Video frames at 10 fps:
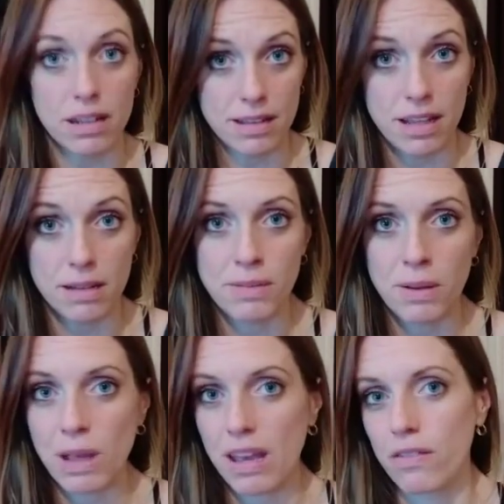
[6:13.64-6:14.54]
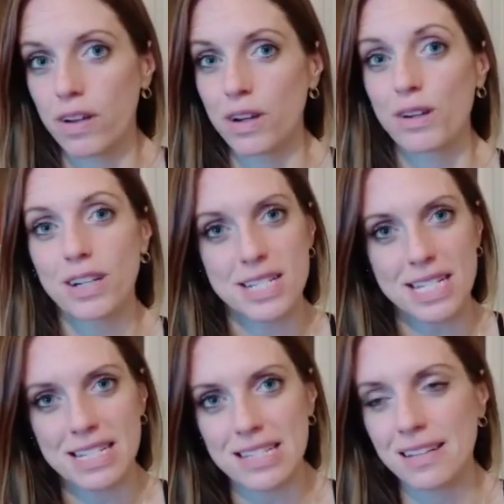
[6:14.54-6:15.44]
And I'm not making fun or
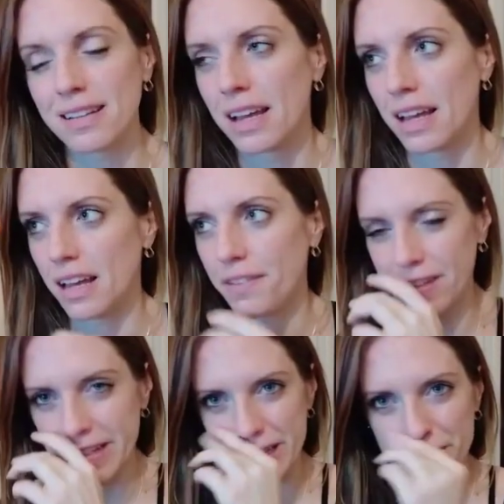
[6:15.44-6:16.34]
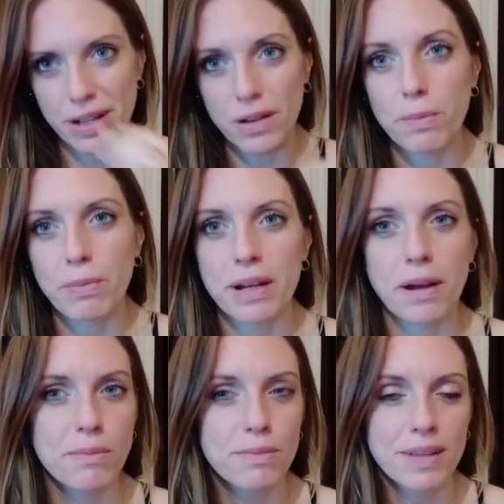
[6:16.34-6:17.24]
criticizing if it is real, but
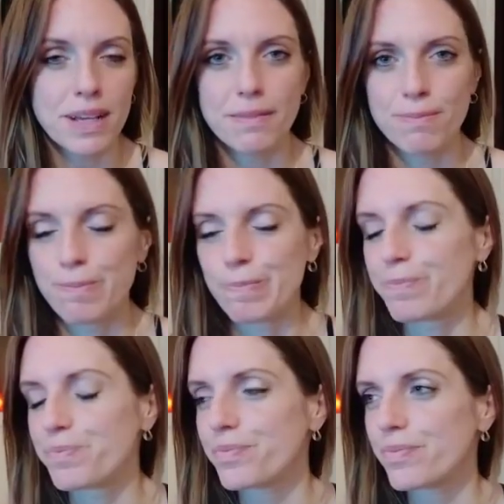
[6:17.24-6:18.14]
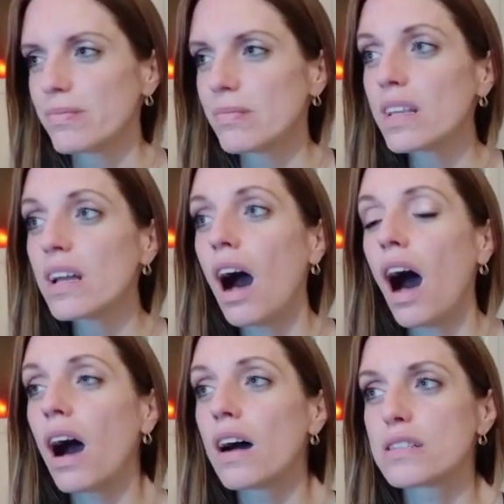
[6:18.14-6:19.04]

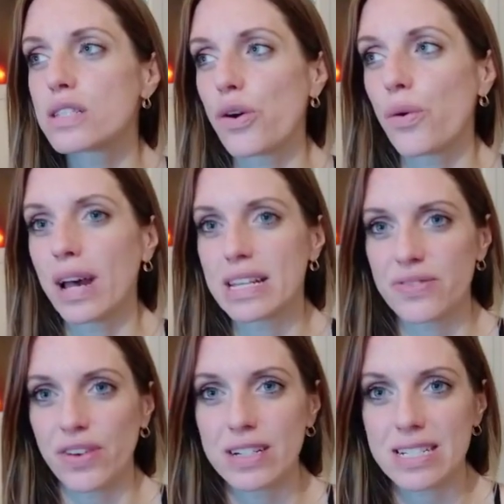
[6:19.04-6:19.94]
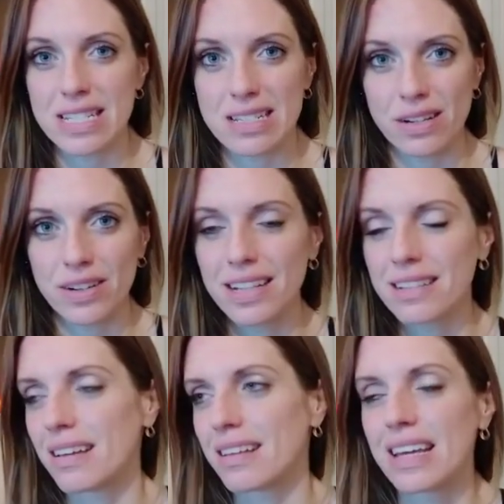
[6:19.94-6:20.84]
yeah. So as far as the
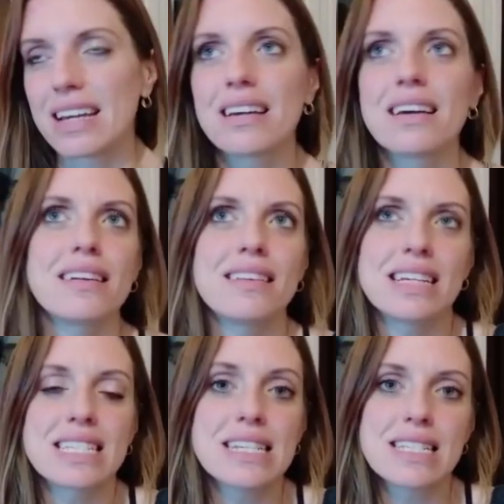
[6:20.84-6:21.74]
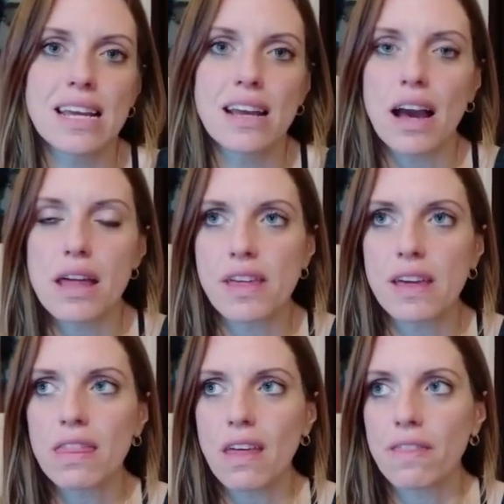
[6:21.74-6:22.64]
surrogate, that's easy. I
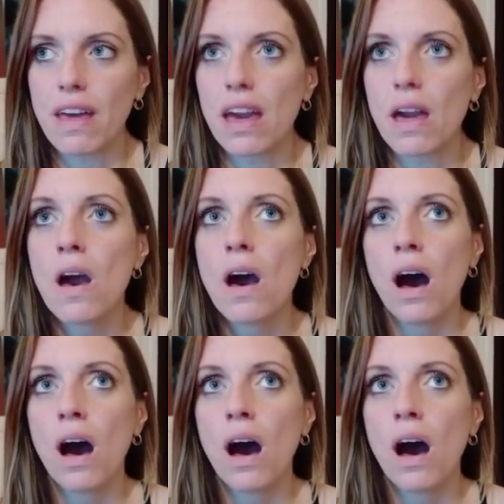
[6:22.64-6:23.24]
think that they